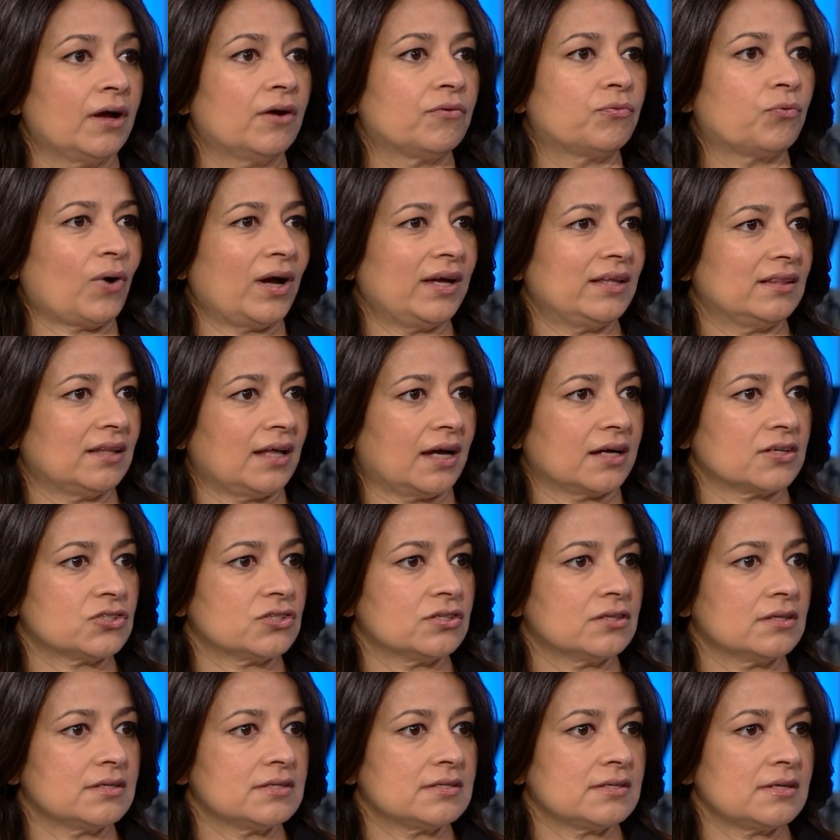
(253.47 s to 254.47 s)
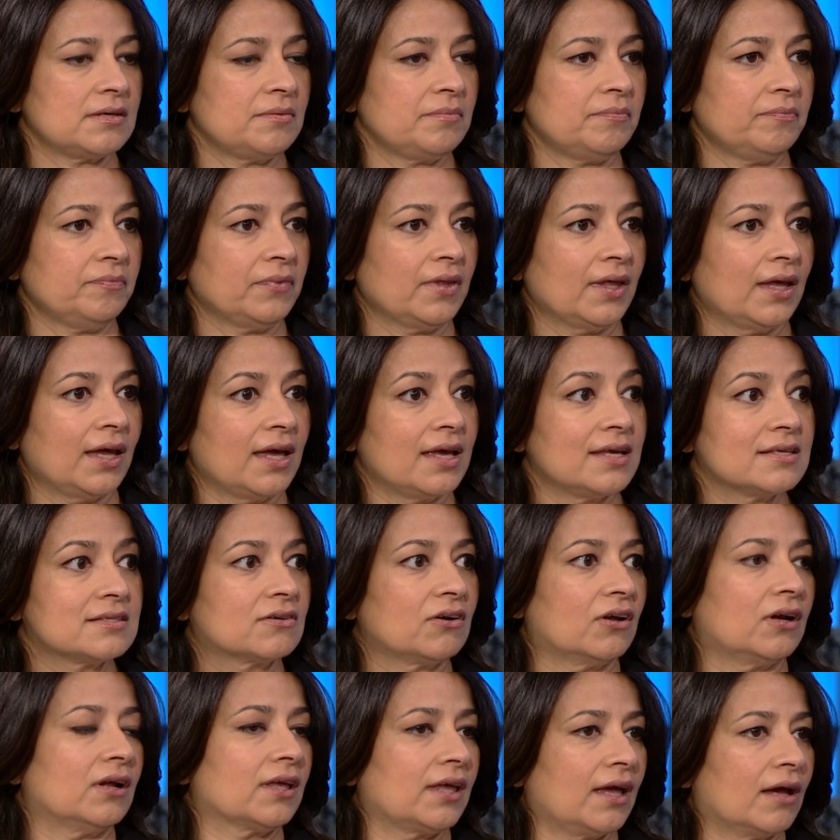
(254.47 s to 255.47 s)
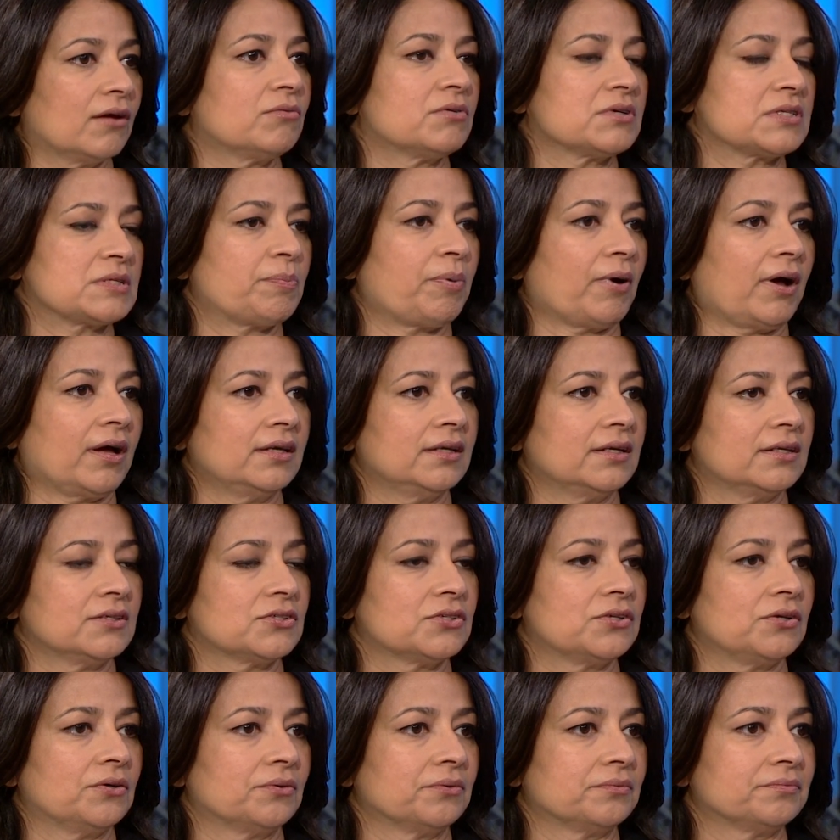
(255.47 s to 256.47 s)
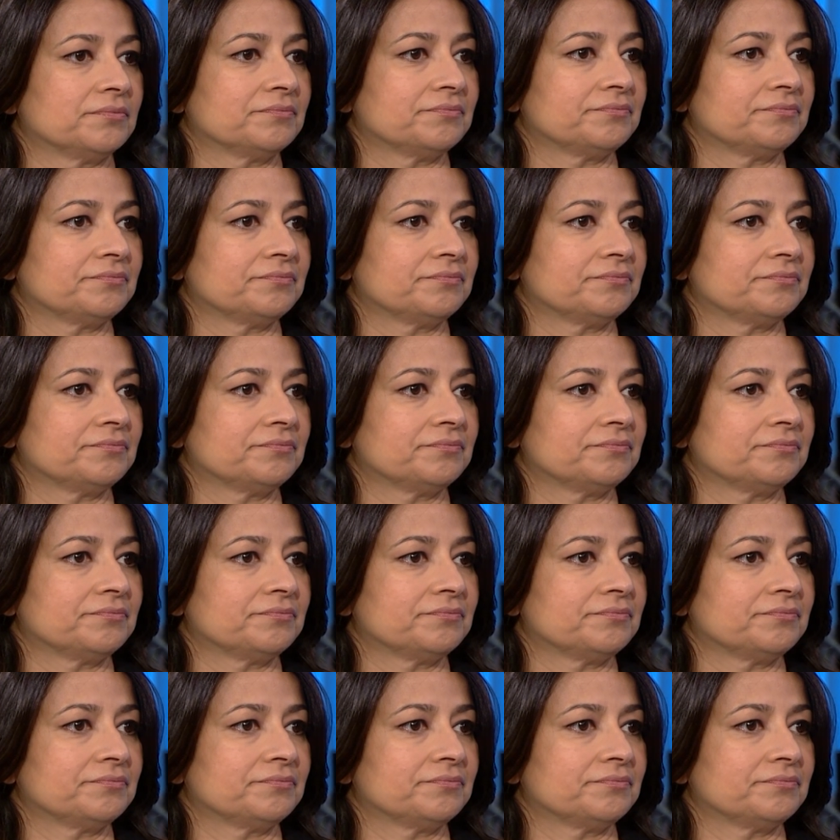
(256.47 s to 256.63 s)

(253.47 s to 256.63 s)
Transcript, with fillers: of white nationalism is going to get responded to?